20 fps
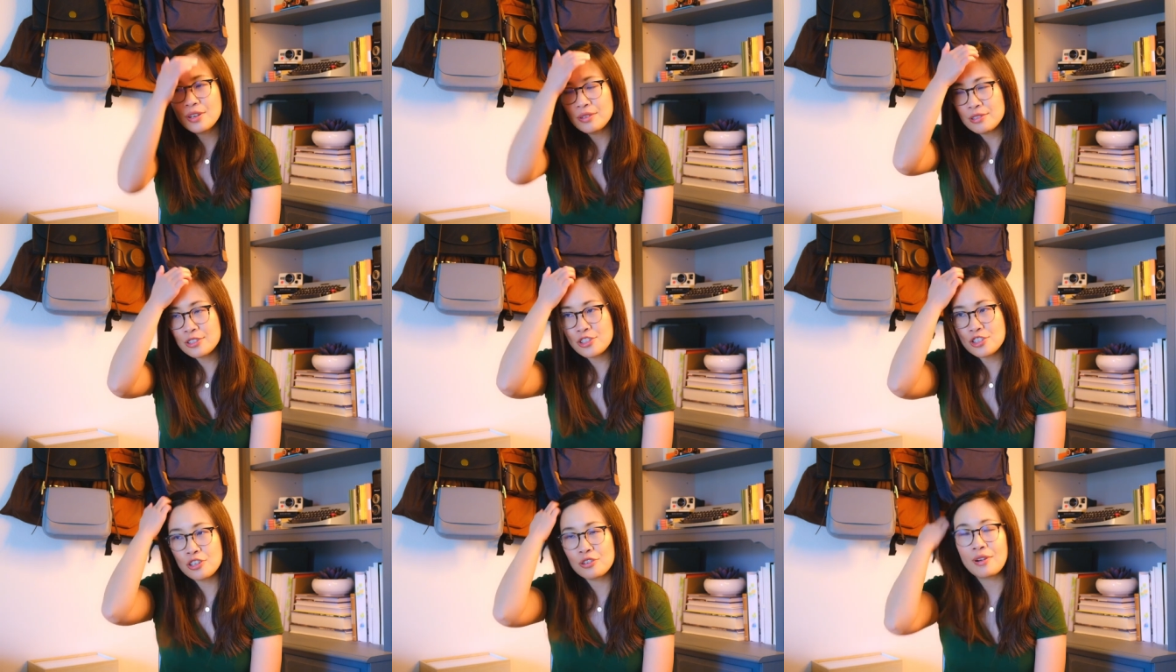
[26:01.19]

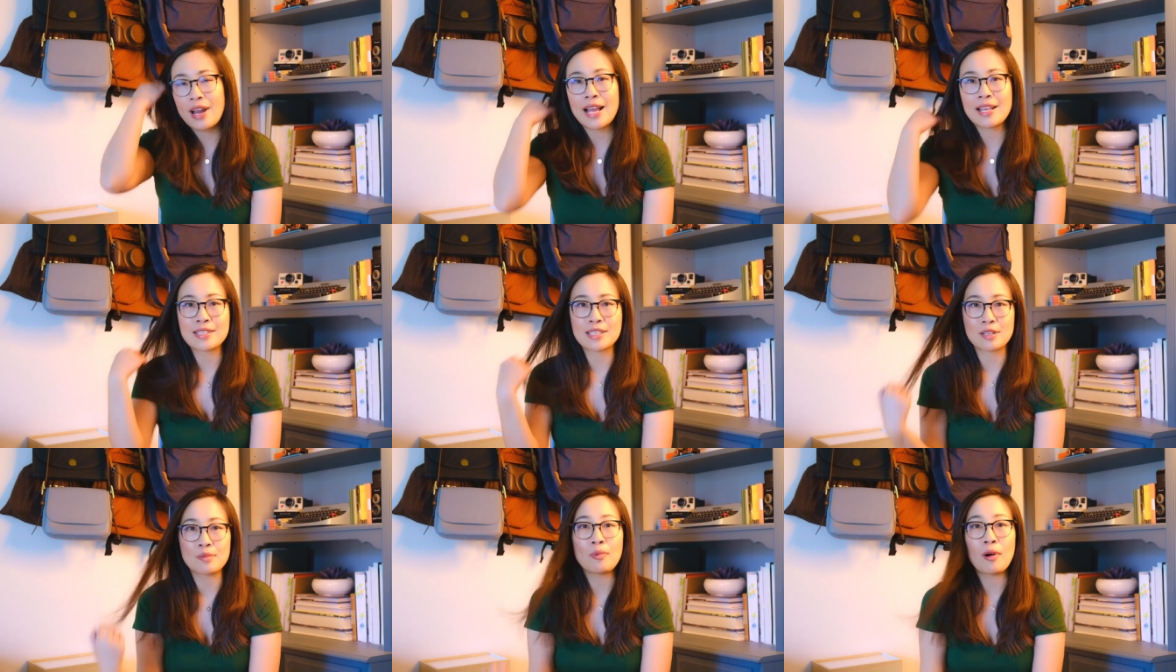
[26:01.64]
was
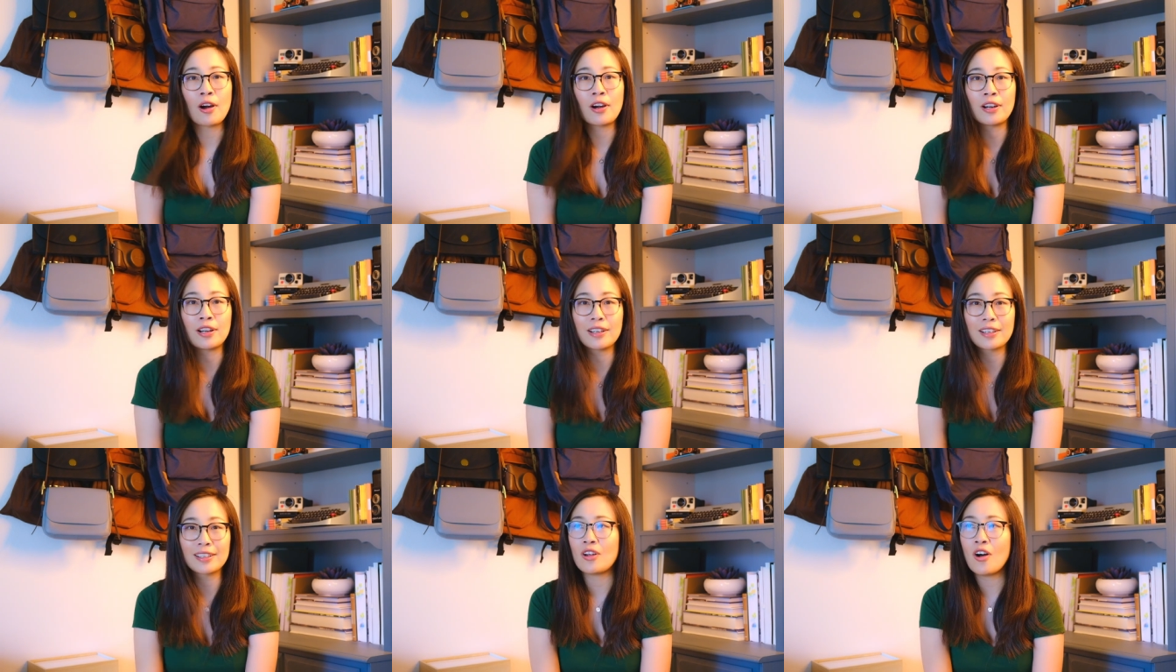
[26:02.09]
Jurassic
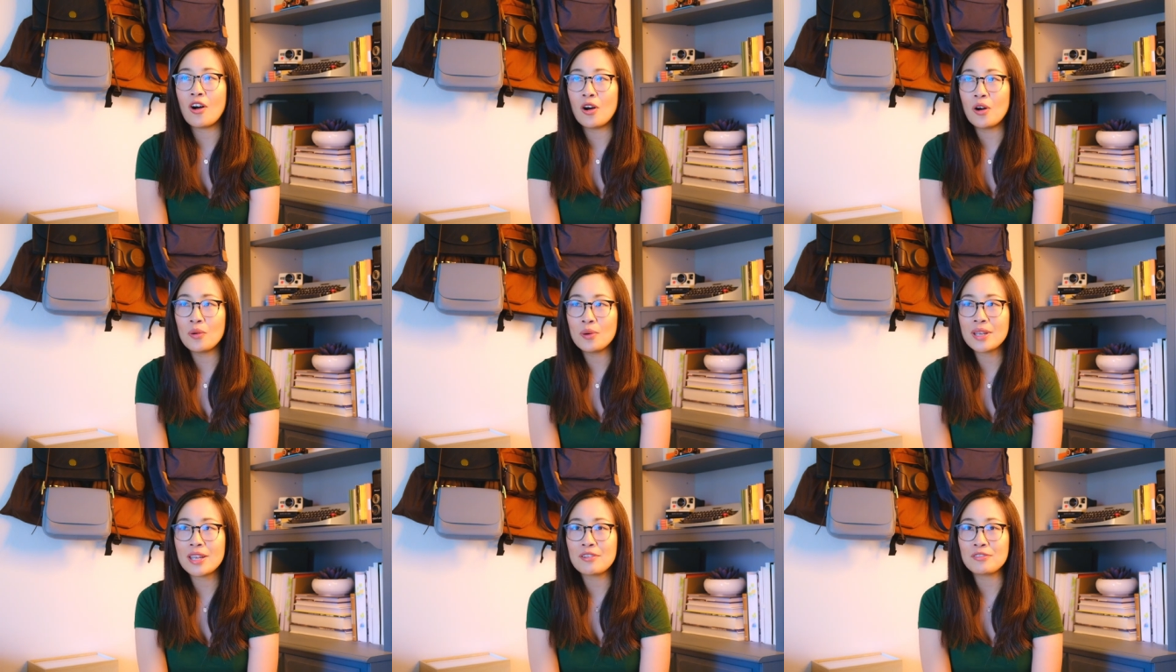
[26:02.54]
Park.
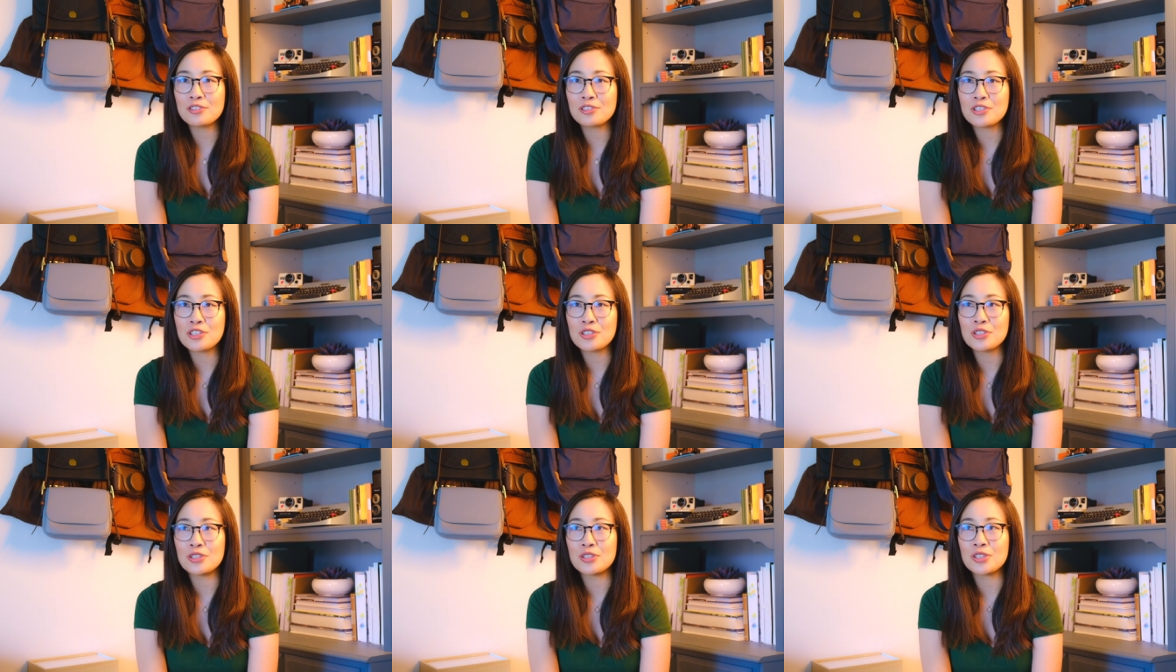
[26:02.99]
All we ever
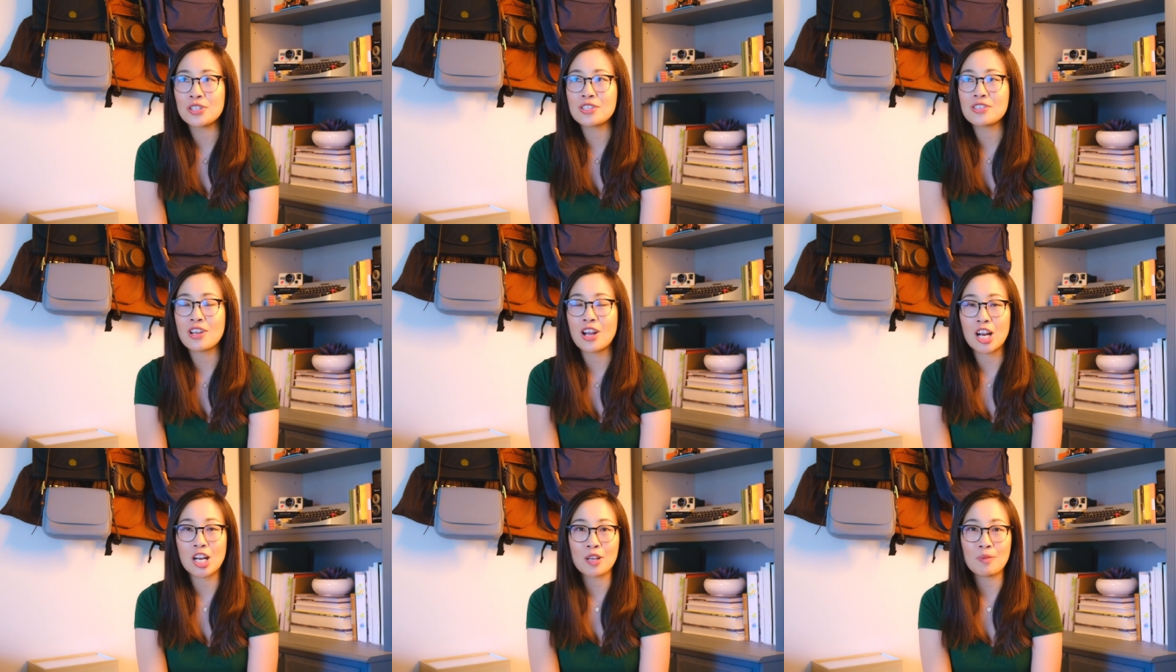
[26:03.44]
do is
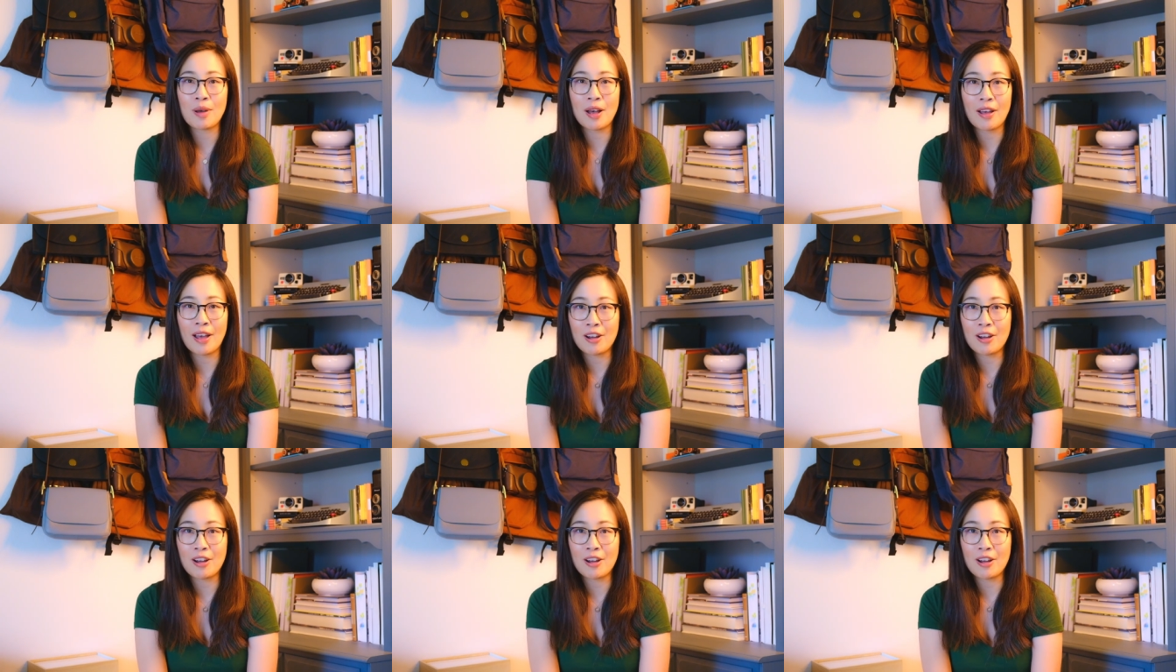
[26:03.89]
talk about